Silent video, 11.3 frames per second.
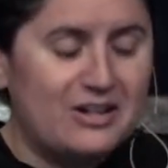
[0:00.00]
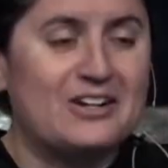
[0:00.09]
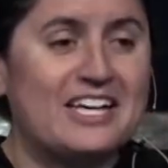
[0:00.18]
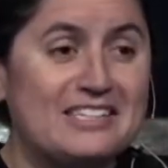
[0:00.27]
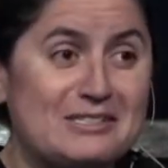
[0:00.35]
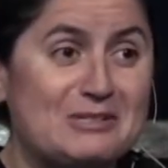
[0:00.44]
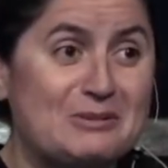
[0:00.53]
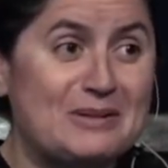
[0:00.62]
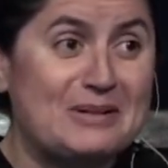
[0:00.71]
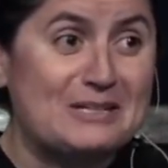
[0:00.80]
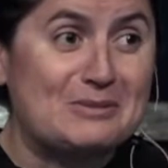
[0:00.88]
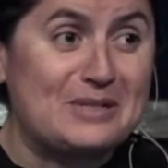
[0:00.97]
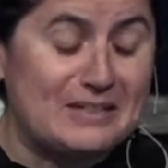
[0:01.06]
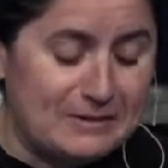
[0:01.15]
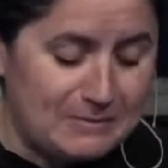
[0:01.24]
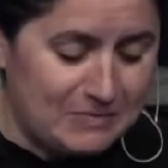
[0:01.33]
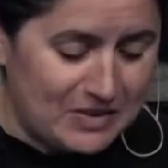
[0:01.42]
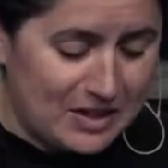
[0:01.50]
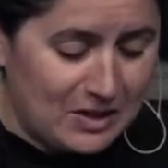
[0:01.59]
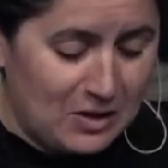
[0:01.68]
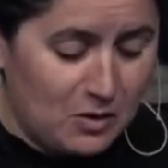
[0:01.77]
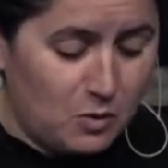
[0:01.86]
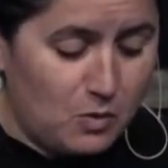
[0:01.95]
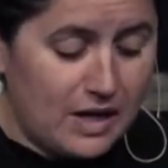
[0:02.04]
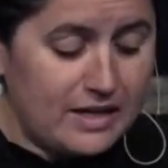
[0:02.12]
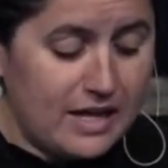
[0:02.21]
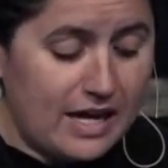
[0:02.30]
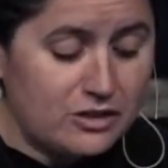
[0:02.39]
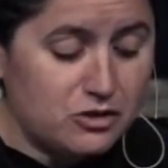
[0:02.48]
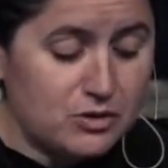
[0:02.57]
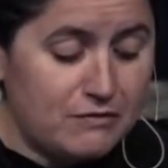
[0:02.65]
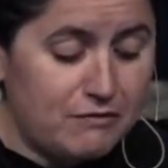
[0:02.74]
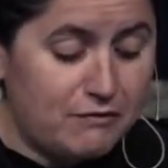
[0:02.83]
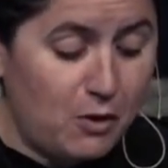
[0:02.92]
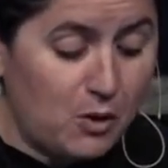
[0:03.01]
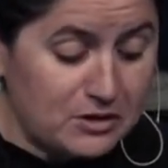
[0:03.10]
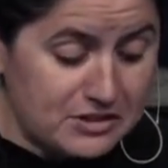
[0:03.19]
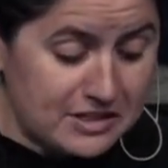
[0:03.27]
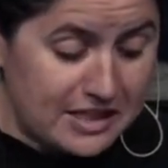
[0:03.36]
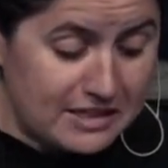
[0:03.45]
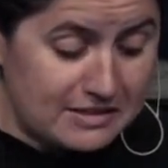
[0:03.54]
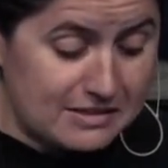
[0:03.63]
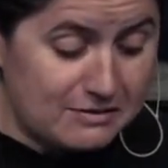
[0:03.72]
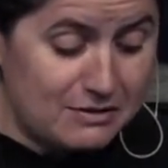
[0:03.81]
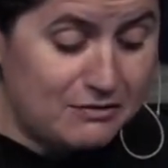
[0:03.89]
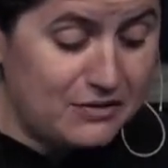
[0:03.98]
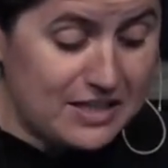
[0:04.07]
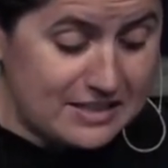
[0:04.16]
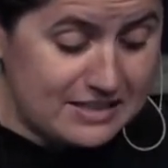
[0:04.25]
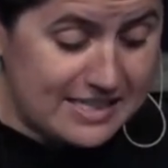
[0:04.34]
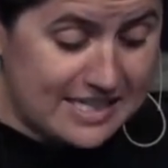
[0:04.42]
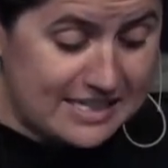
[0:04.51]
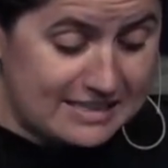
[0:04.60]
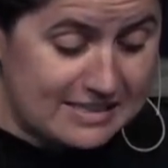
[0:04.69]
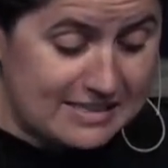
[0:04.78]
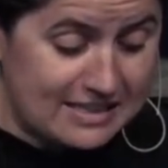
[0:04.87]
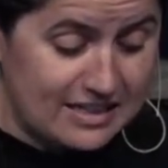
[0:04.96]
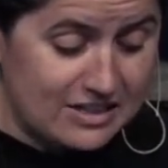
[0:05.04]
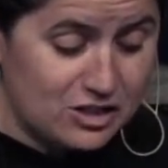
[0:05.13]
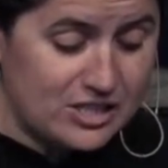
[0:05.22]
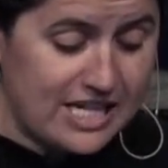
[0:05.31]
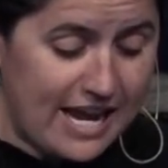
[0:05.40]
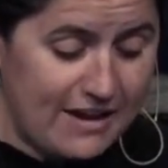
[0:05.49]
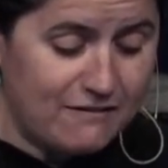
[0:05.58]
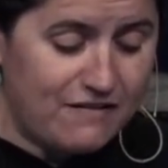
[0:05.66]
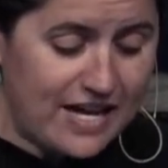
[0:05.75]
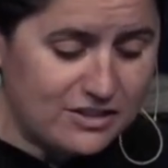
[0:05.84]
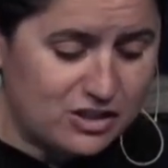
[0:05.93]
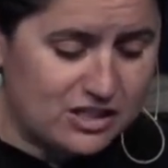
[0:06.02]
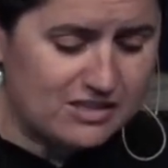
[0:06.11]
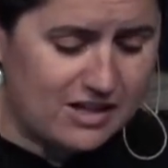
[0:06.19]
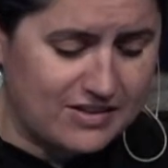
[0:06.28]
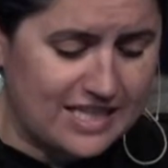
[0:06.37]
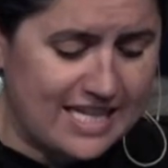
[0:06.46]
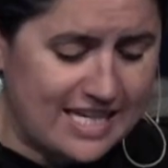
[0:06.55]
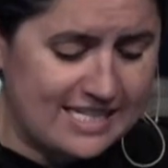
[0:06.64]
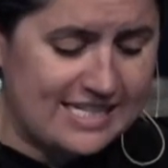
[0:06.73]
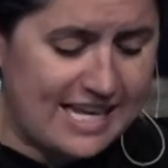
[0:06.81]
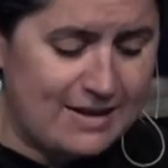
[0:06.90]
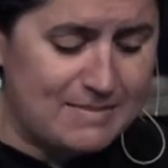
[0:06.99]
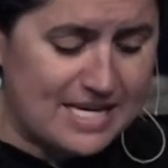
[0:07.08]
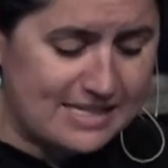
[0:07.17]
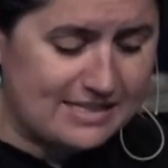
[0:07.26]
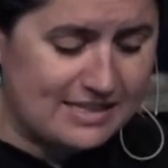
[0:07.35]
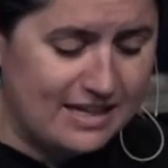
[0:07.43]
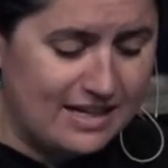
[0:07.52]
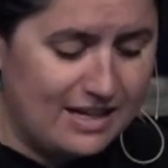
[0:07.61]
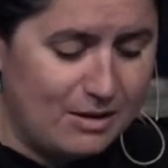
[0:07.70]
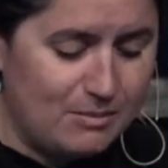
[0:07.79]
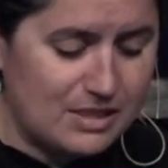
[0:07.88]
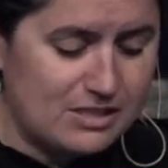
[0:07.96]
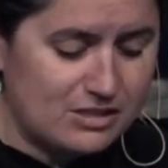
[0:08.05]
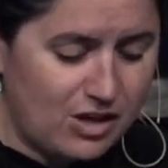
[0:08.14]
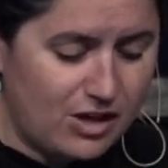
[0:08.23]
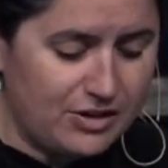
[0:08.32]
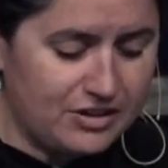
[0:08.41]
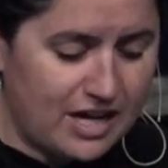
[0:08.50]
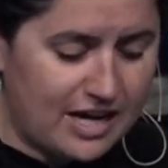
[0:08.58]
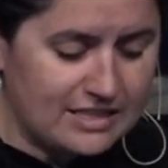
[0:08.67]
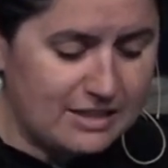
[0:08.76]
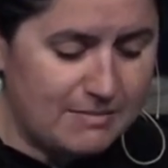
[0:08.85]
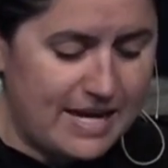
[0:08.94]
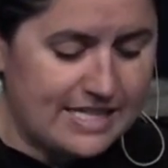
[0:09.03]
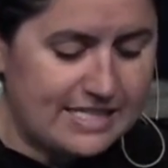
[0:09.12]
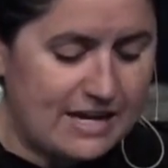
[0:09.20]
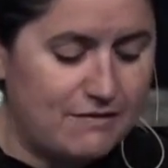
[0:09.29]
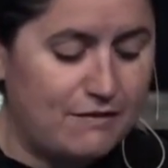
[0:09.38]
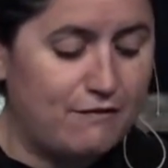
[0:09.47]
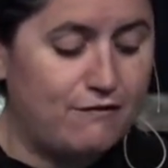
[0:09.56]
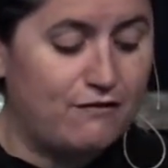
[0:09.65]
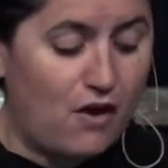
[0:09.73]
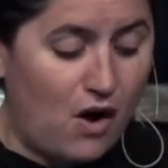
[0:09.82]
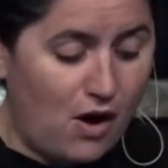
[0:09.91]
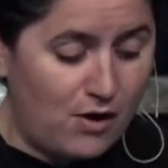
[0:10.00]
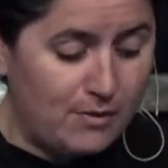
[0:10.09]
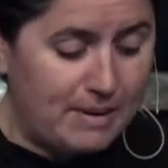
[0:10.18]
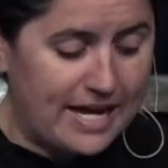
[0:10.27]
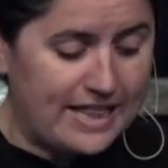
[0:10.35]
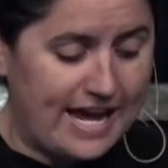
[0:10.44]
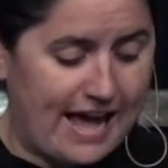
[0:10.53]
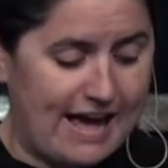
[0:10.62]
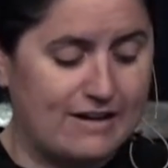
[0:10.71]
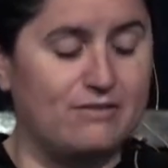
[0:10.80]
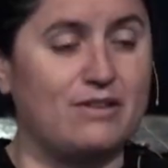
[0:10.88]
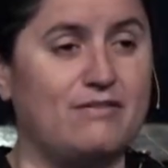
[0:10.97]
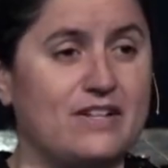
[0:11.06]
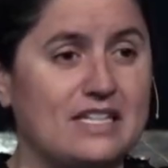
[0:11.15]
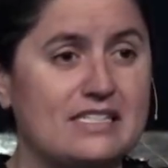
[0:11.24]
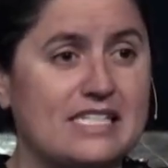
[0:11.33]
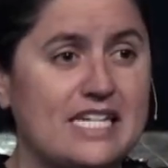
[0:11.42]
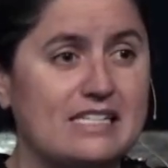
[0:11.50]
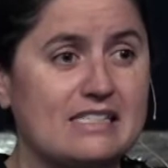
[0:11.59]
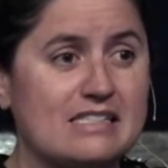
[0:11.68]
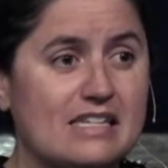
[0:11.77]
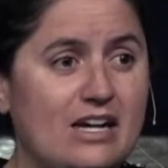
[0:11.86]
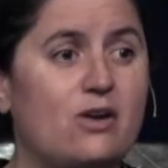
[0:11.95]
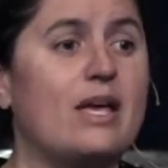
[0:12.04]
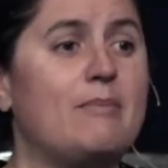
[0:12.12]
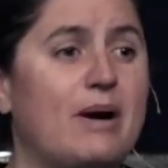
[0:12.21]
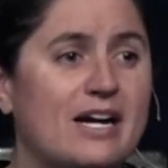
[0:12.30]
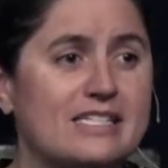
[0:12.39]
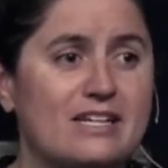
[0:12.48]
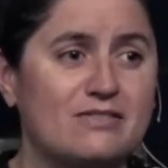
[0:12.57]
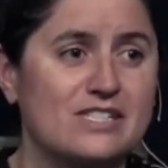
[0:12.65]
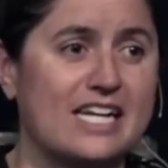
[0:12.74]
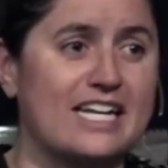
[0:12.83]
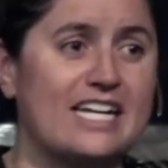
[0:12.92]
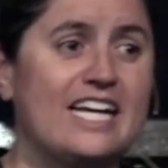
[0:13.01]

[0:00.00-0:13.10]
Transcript: okay, this is where it gets weird, 100 foreskins of the Philistines to take vengeance on the king's enemies. But Saul thought to make David fall by the hand of the Philistines. Okay, pause here for a second.